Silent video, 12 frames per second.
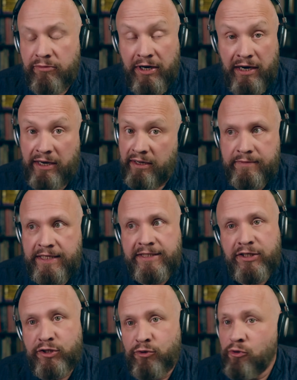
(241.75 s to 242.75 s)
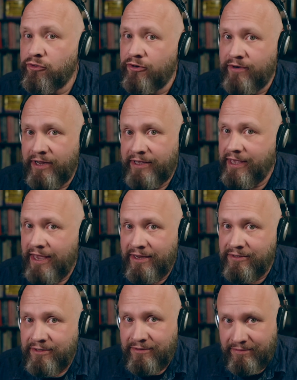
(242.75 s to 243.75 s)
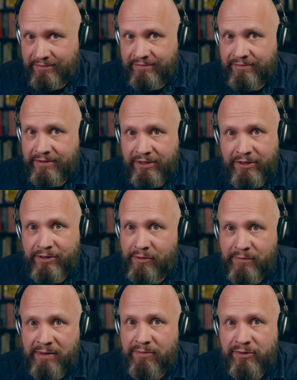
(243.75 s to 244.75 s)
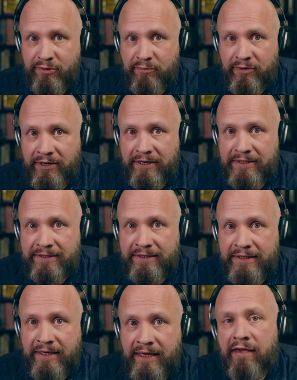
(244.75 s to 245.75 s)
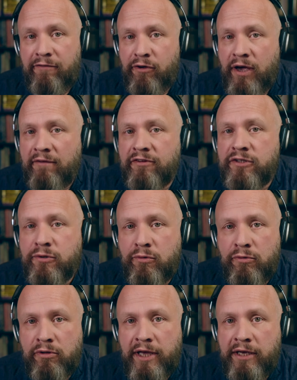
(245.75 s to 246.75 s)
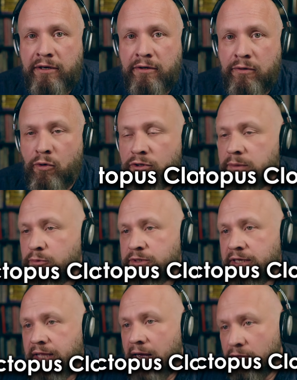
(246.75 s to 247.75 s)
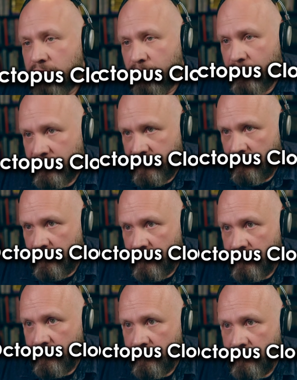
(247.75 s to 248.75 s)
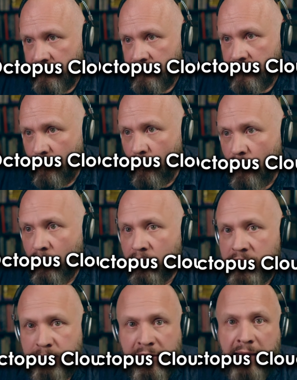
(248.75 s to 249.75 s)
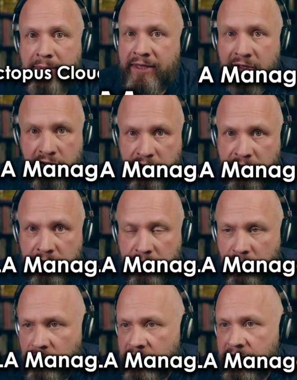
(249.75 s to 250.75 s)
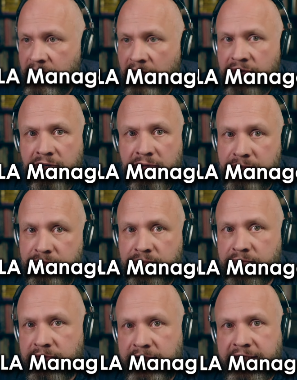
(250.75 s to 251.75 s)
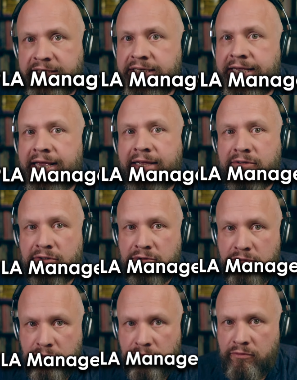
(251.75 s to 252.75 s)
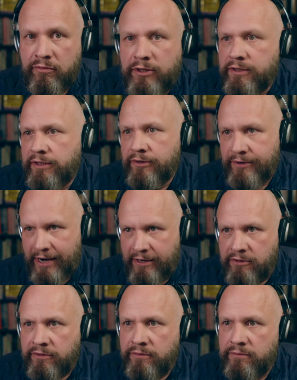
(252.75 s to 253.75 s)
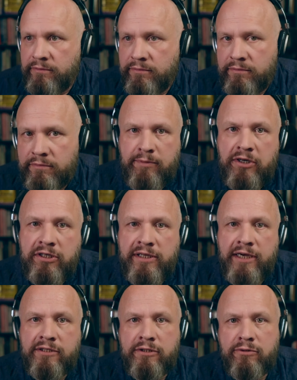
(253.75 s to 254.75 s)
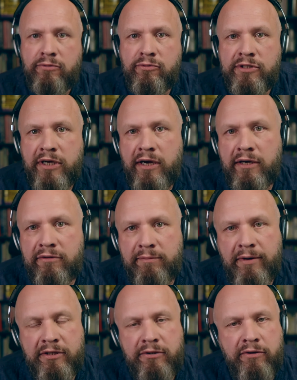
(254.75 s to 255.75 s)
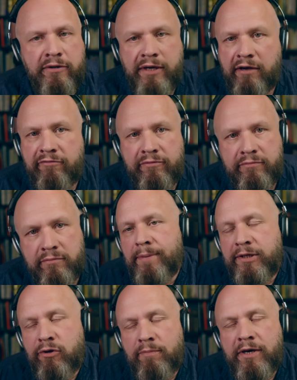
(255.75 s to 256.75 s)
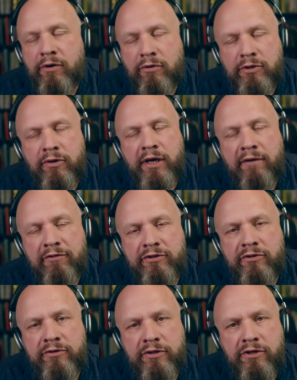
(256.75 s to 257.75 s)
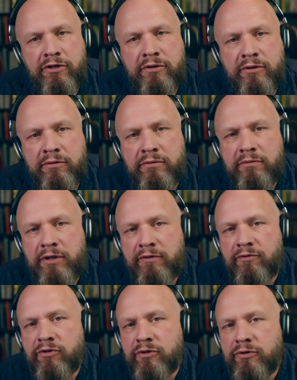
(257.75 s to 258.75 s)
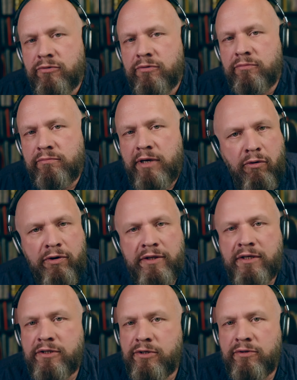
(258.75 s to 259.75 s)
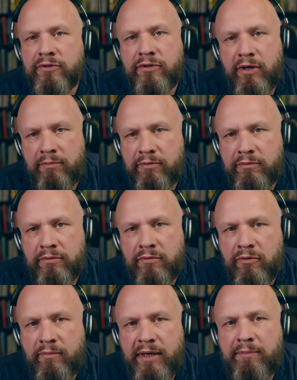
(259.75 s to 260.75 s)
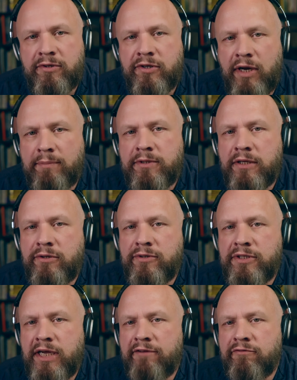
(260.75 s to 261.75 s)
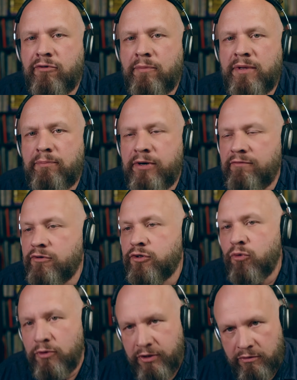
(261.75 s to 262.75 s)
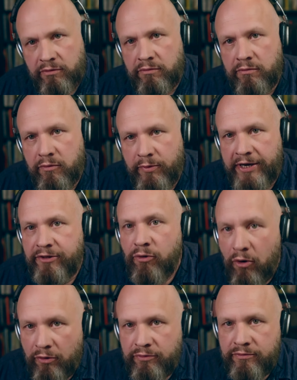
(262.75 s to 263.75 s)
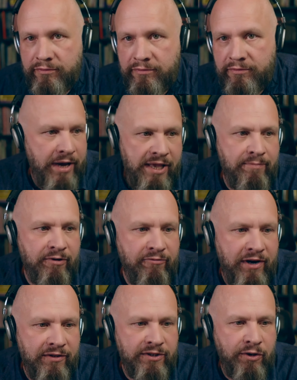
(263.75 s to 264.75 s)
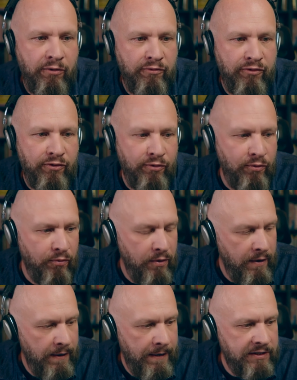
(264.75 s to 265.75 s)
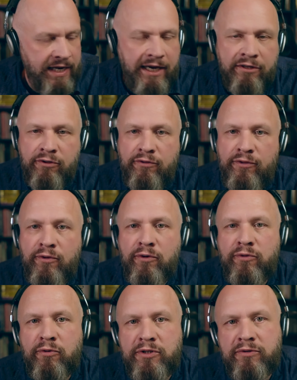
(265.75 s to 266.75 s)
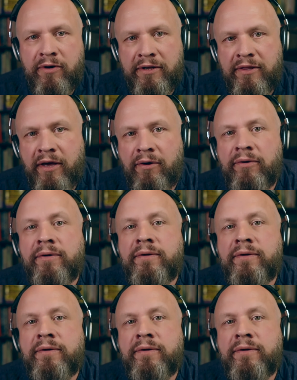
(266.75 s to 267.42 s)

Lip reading: really. This is not a rare case. You may be surprised. If you have a tool like Octopus Cloud, for example, or SPLA Manager, or any other dedicated tool, well, great. Specialized tools are the best you can have. But you may also have a traditional inventory tool or an internal script, or maybe scripts that you saved from the previous audit. Why not? Many providers go through second or third audit right now.